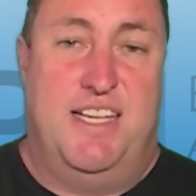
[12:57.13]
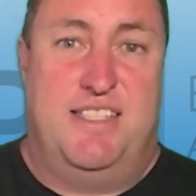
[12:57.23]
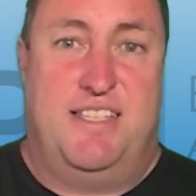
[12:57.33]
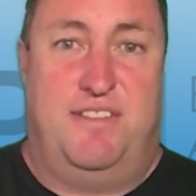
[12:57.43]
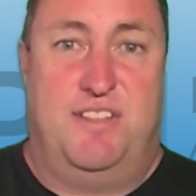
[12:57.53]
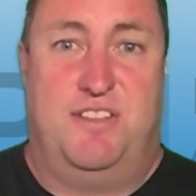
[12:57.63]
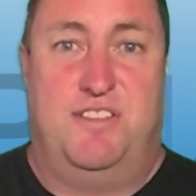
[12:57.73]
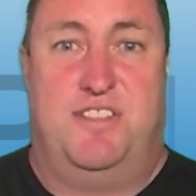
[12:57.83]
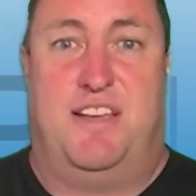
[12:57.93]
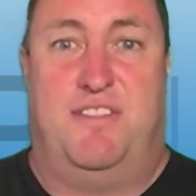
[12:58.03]

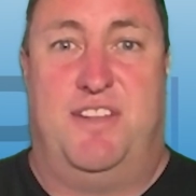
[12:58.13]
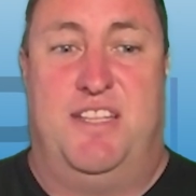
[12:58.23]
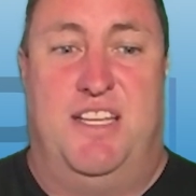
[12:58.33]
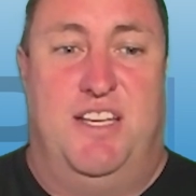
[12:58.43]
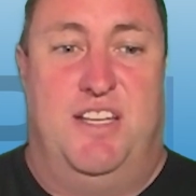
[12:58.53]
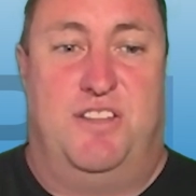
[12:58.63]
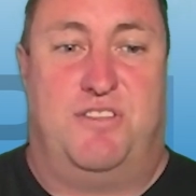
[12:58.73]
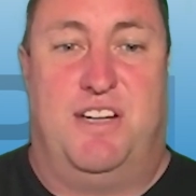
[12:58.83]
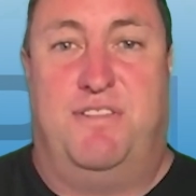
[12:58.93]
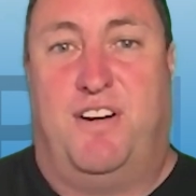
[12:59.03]
727
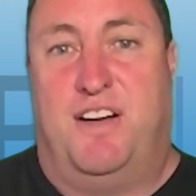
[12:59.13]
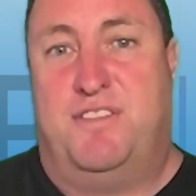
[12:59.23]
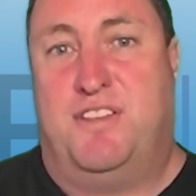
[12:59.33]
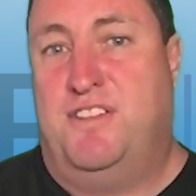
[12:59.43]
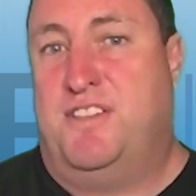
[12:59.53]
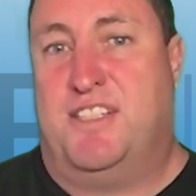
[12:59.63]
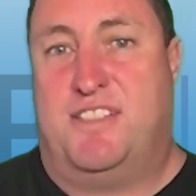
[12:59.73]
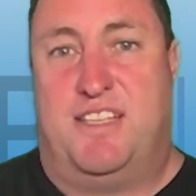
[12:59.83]
352. Just